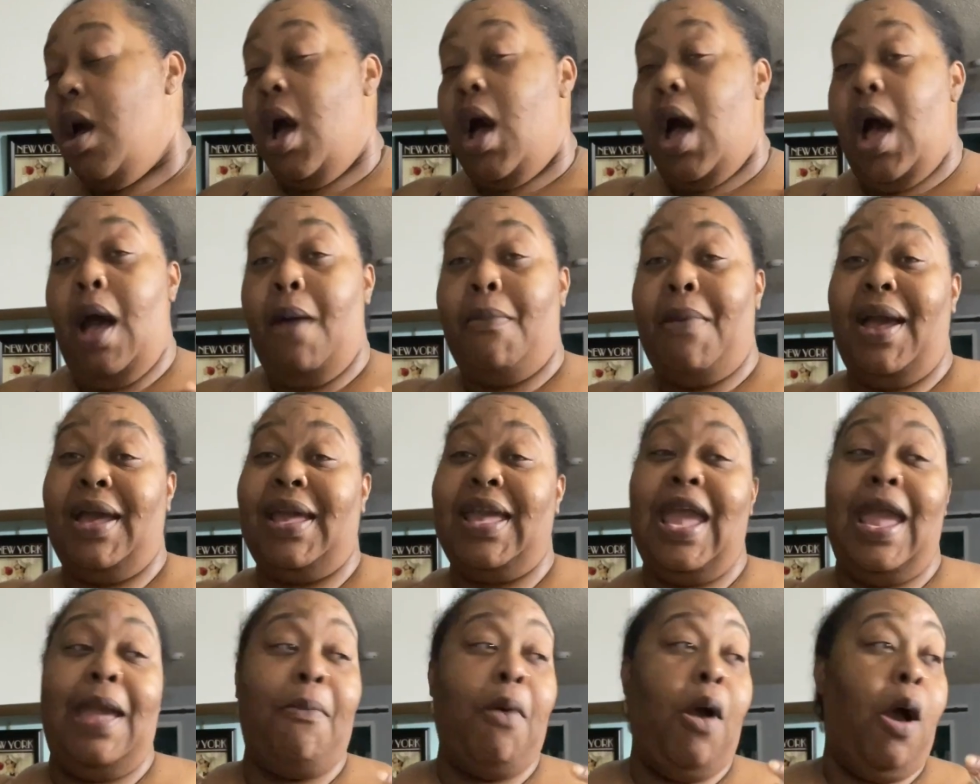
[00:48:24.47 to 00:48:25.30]
Um, I
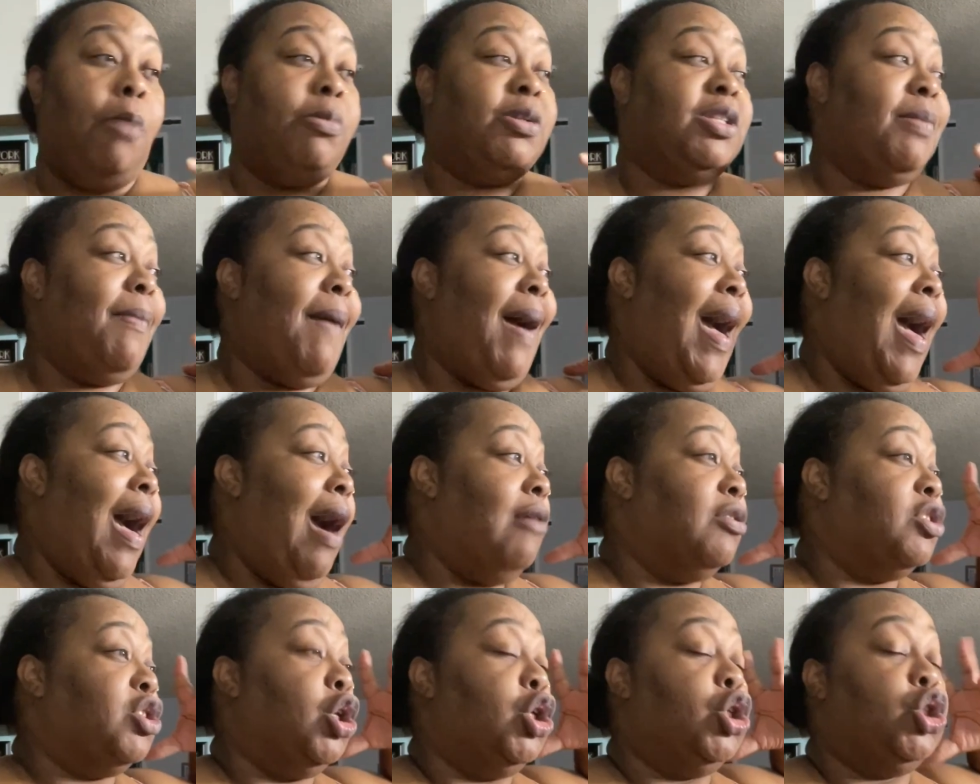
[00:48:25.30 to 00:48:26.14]
came home to my
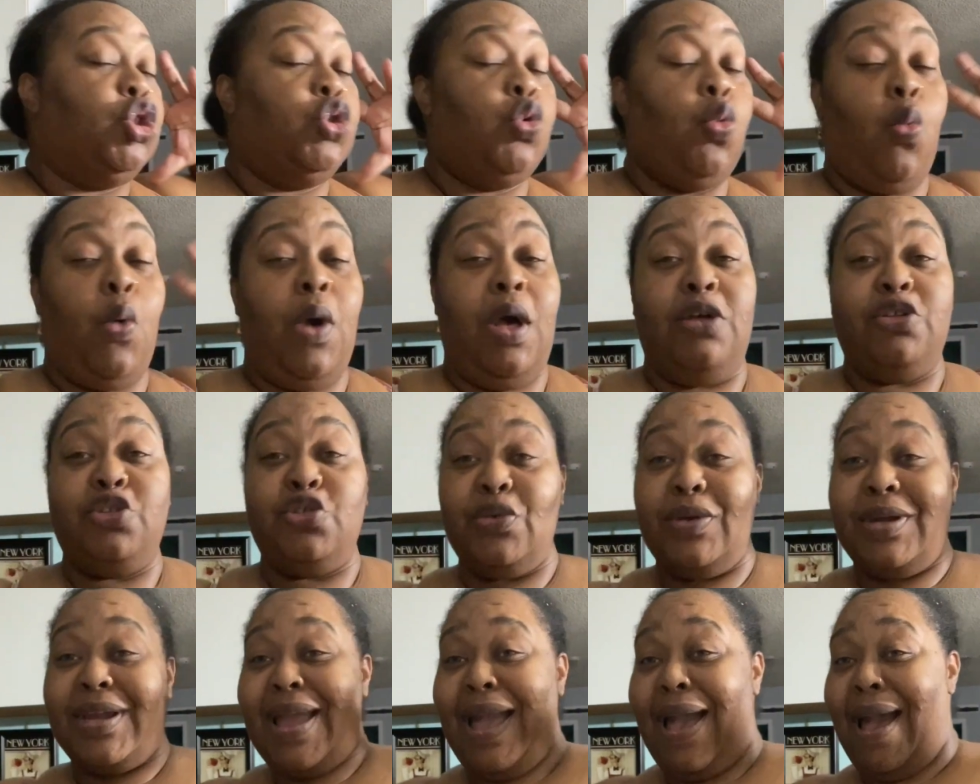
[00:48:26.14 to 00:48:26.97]
house
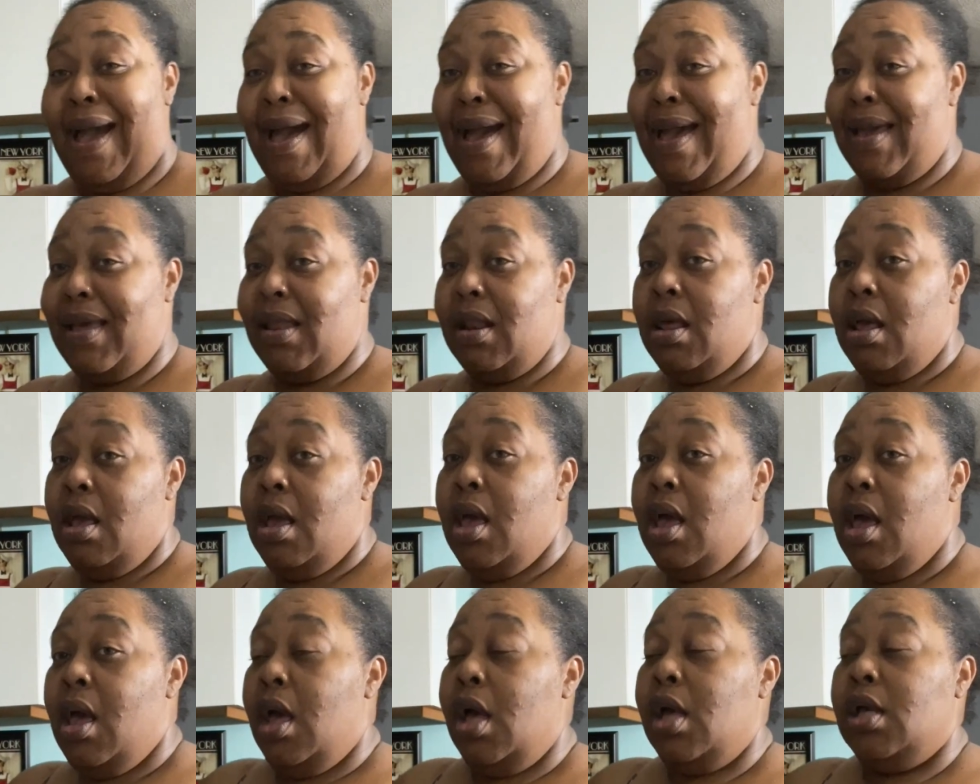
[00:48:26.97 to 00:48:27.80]
sweltering hot,
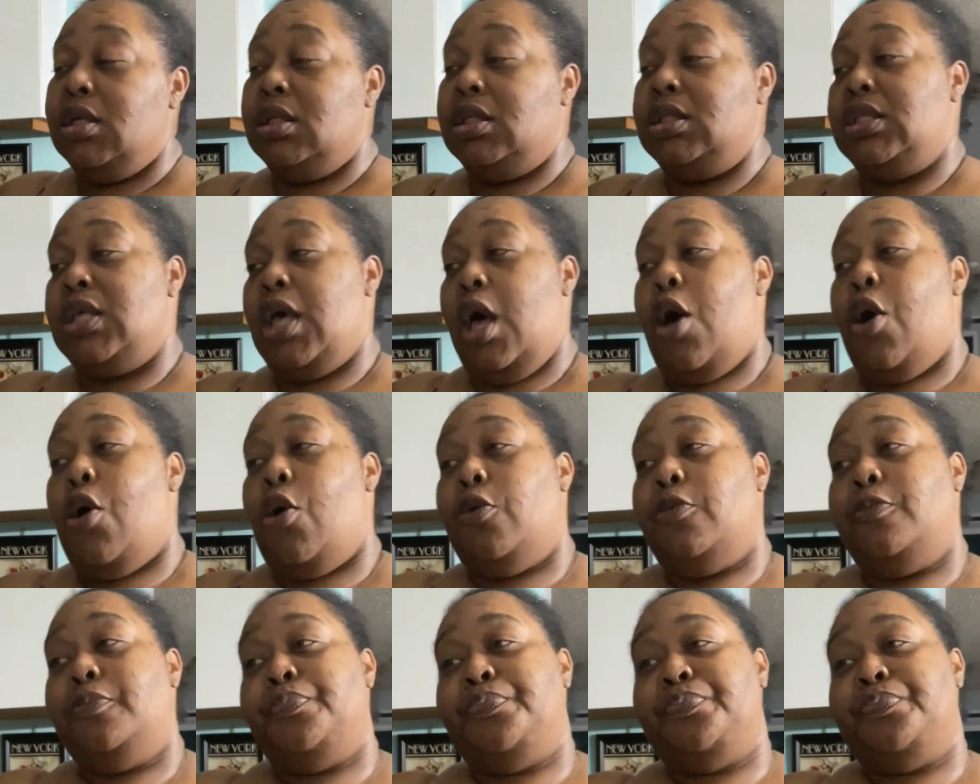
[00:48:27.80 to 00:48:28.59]
so